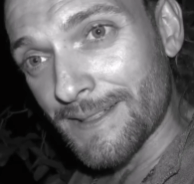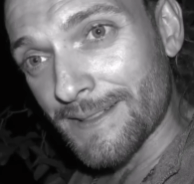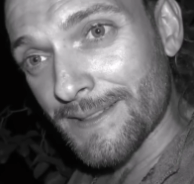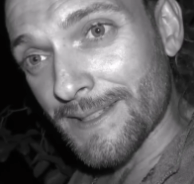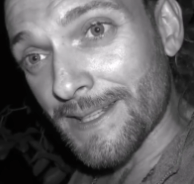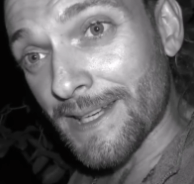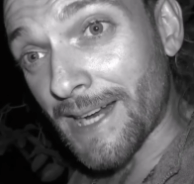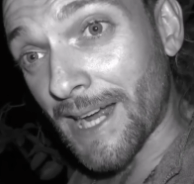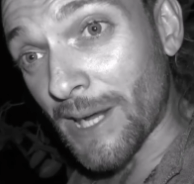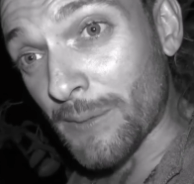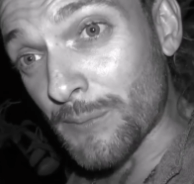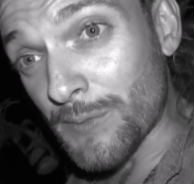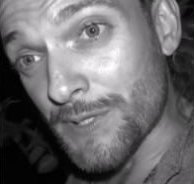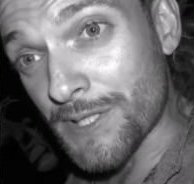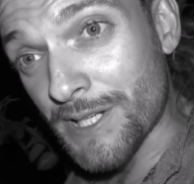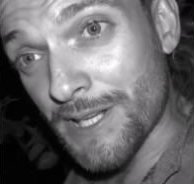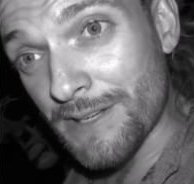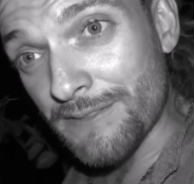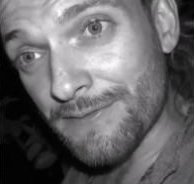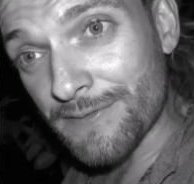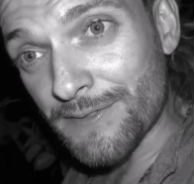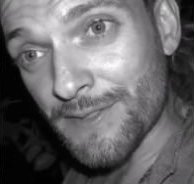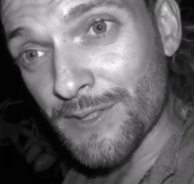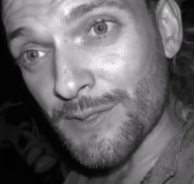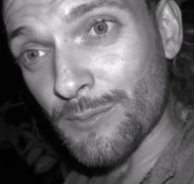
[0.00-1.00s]
that I was
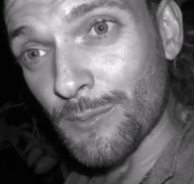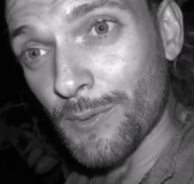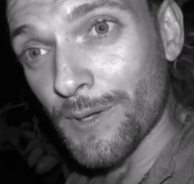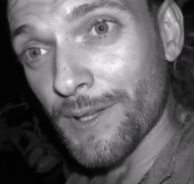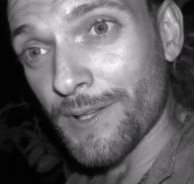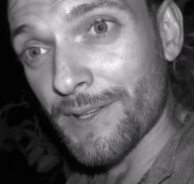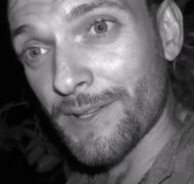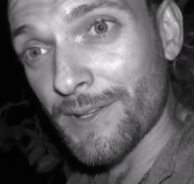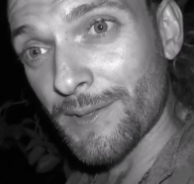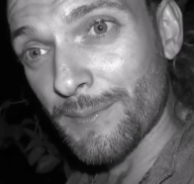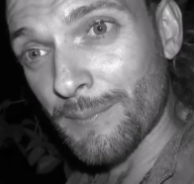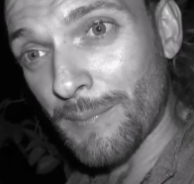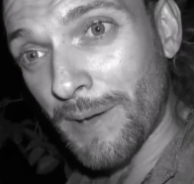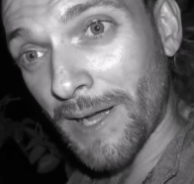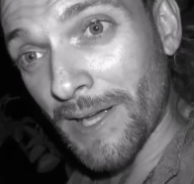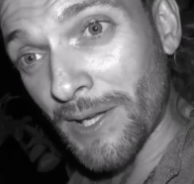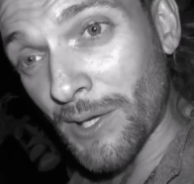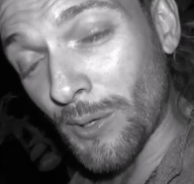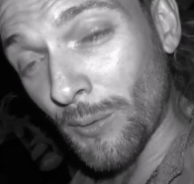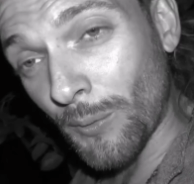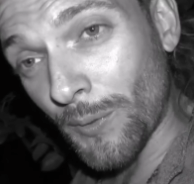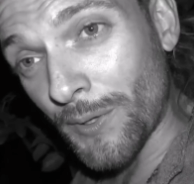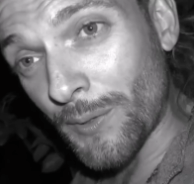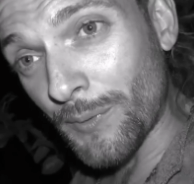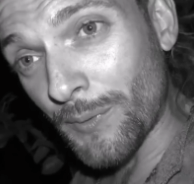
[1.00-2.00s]
gifted with by
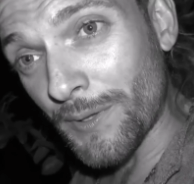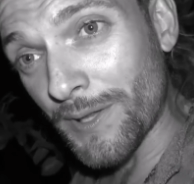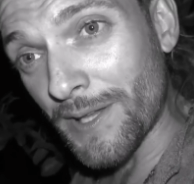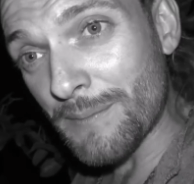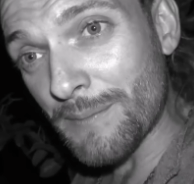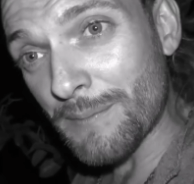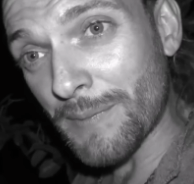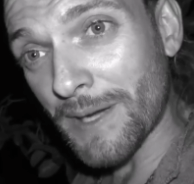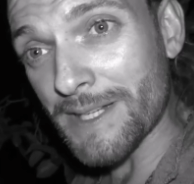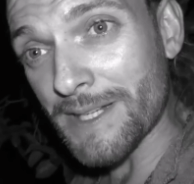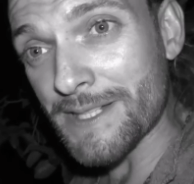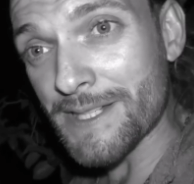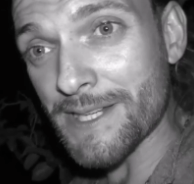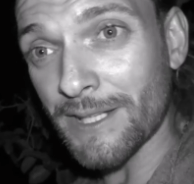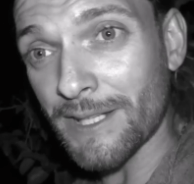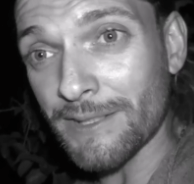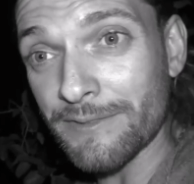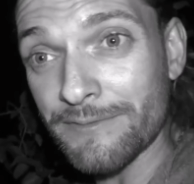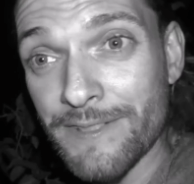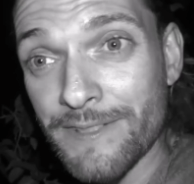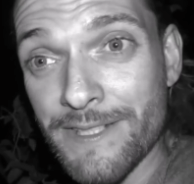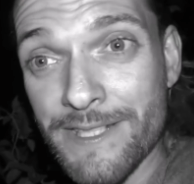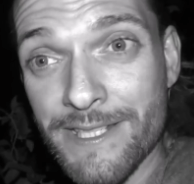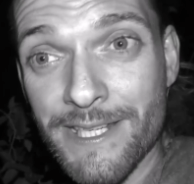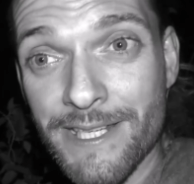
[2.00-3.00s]
going within
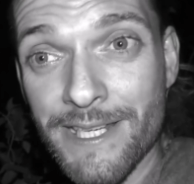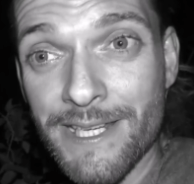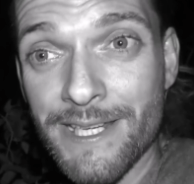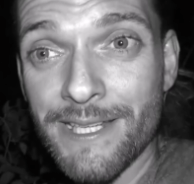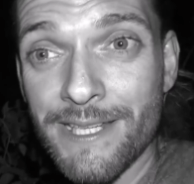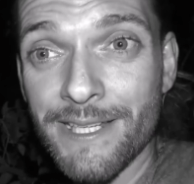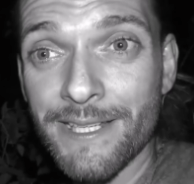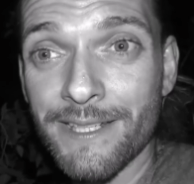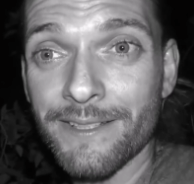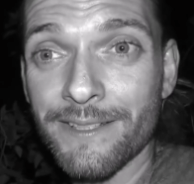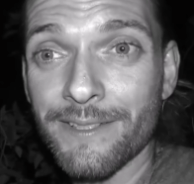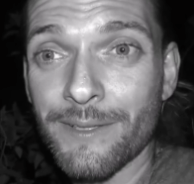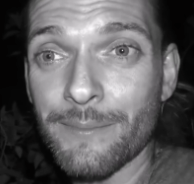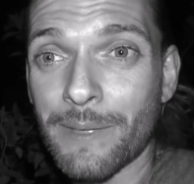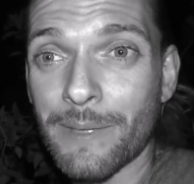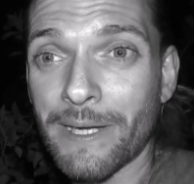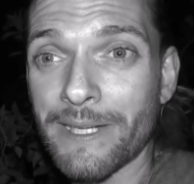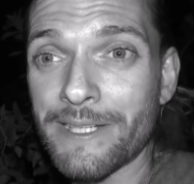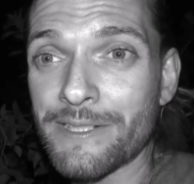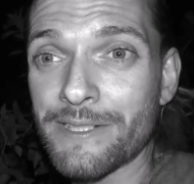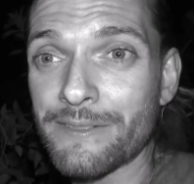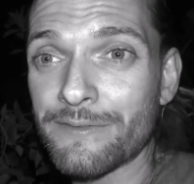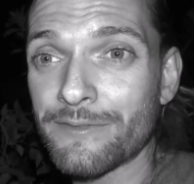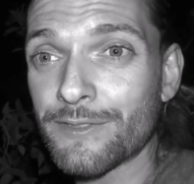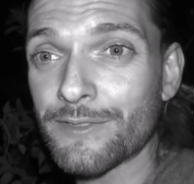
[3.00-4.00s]
myself and seeking the
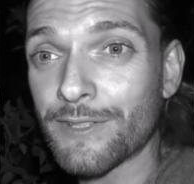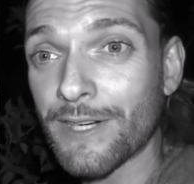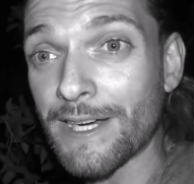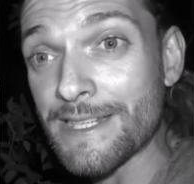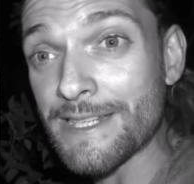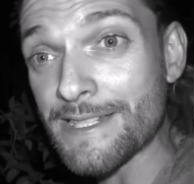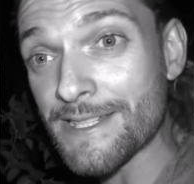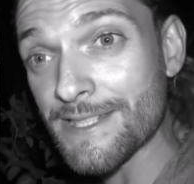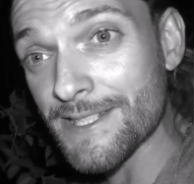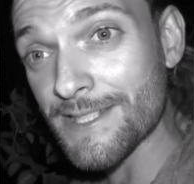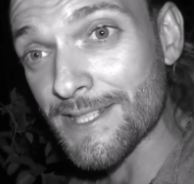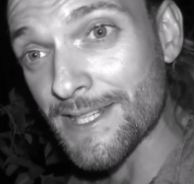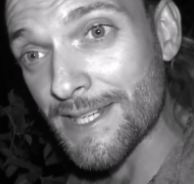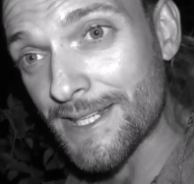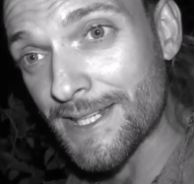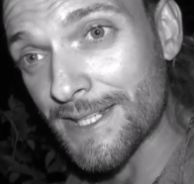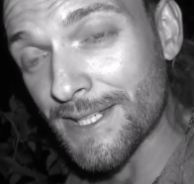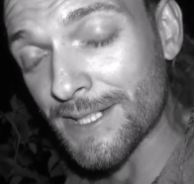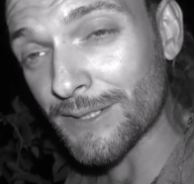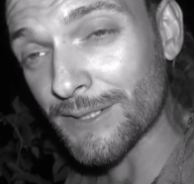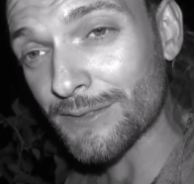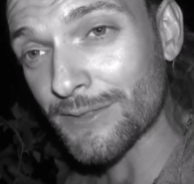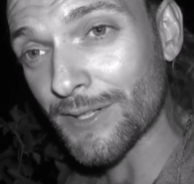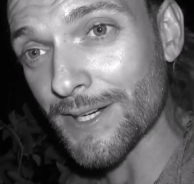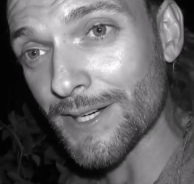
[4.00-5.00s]
mind of Christ,
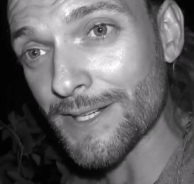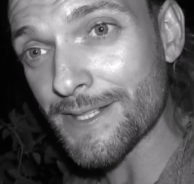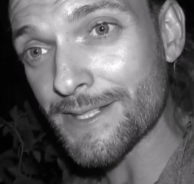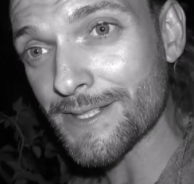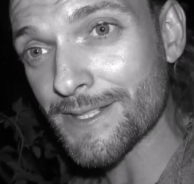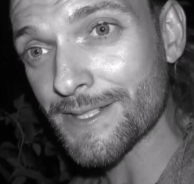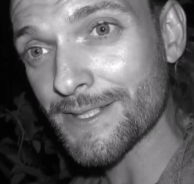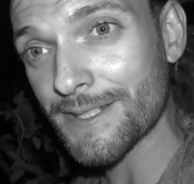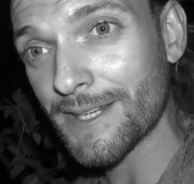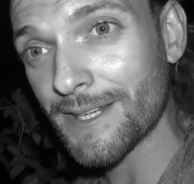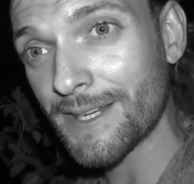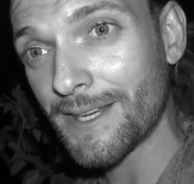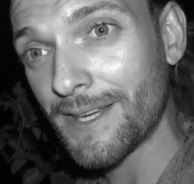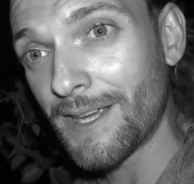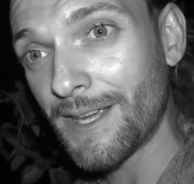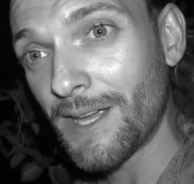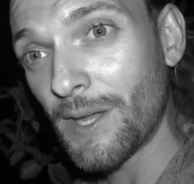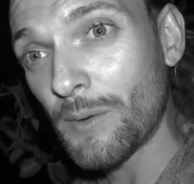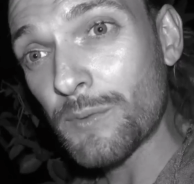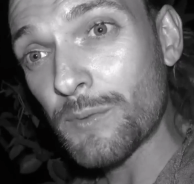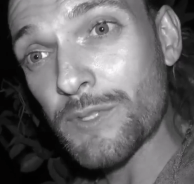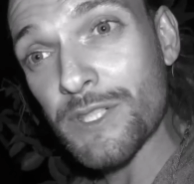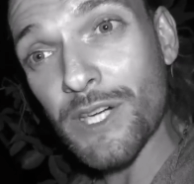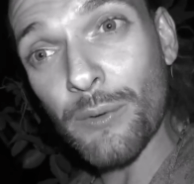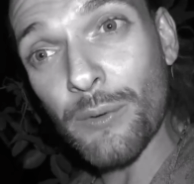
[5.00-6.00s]
seeking Christ,
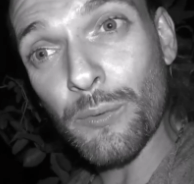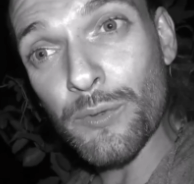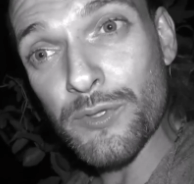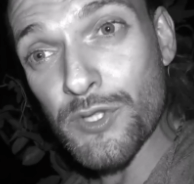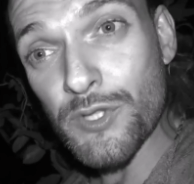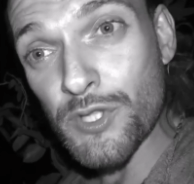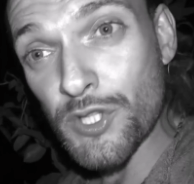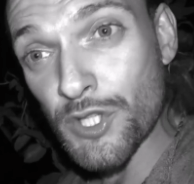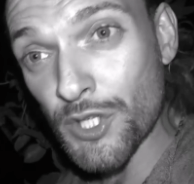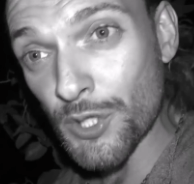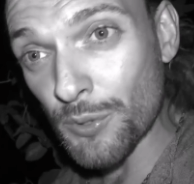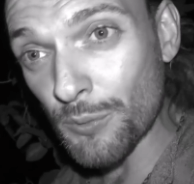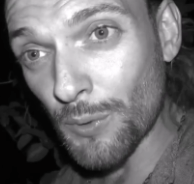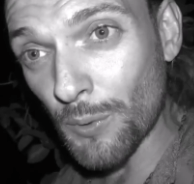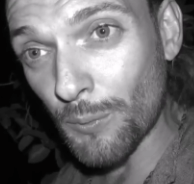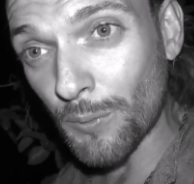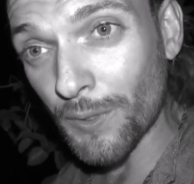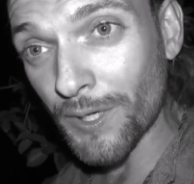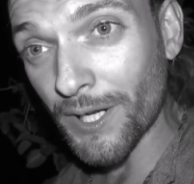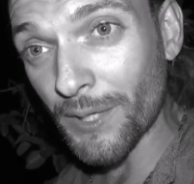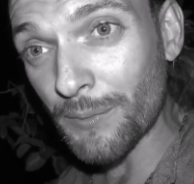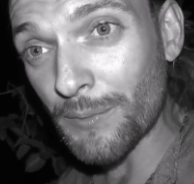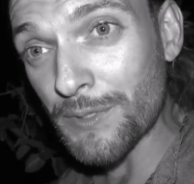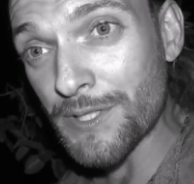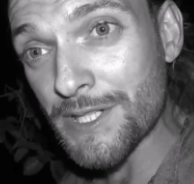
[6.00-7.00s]
which I wasn't sure
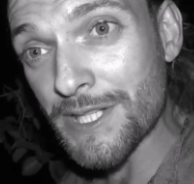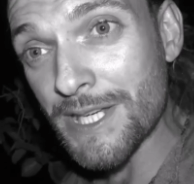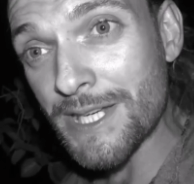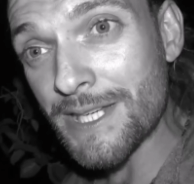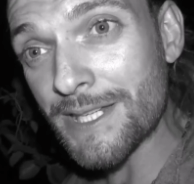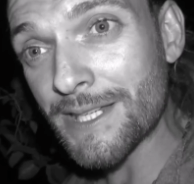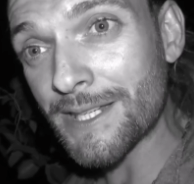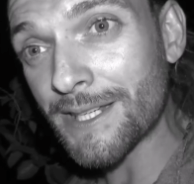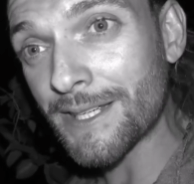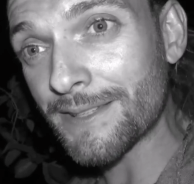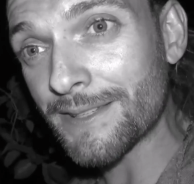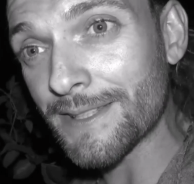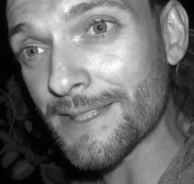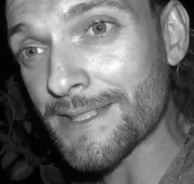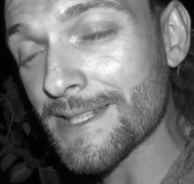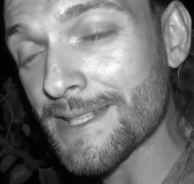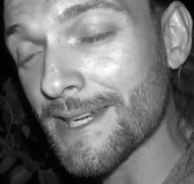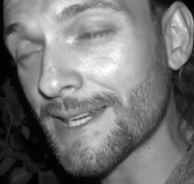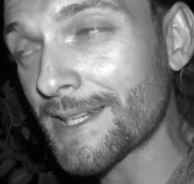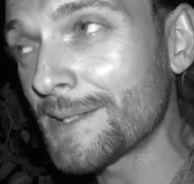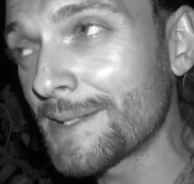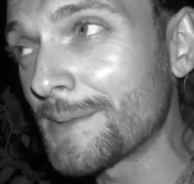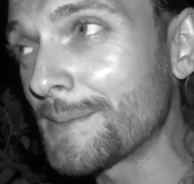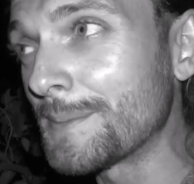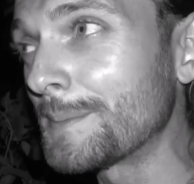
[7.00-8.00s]
what I was seeking at the
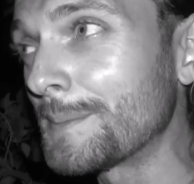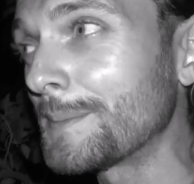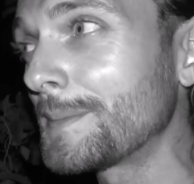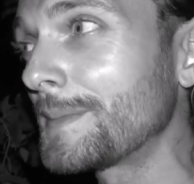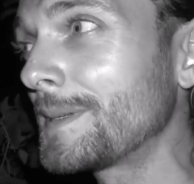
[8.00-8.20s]
time.